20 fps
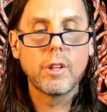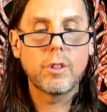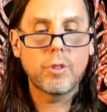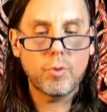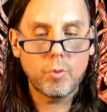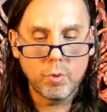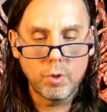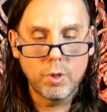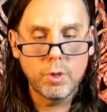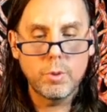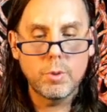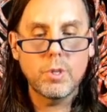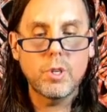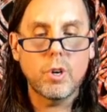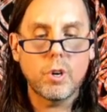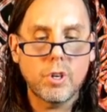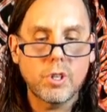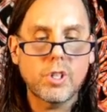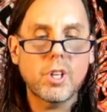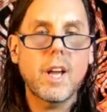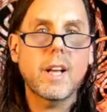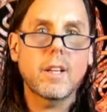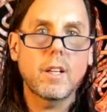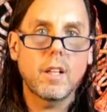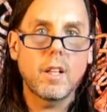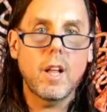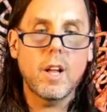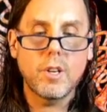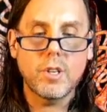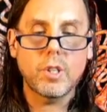through your
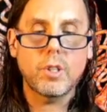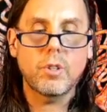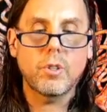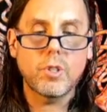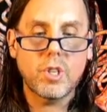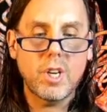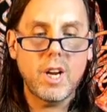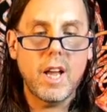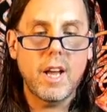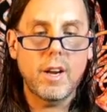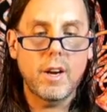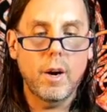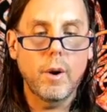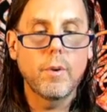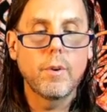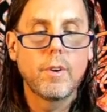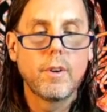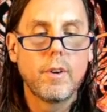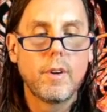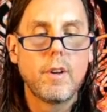psychological shadow.